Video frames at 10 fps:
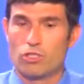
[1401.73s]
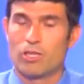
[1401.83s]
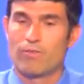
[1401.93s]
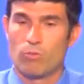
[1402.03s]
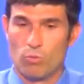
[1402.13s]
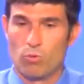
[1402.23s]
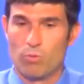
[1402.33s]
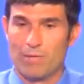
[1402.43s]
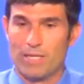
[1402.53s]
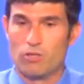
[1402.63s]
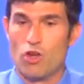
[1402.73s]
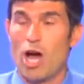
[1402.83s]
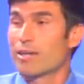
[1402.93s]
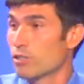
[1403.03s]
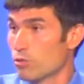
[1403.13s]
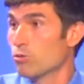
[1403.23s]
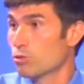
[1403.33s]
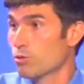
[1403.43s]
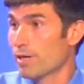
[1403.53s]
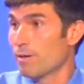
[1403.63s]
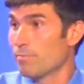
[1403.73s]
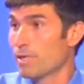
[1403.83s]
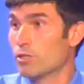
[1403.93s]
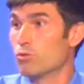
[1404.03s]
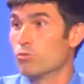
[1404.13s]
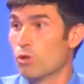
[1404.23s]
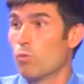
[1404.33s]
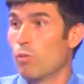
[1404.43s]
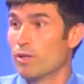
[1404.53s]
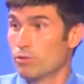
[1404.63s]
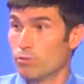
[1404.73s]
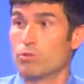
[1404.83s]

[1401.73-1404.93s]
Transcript: the general rule would be not to suture it up because you don't want to.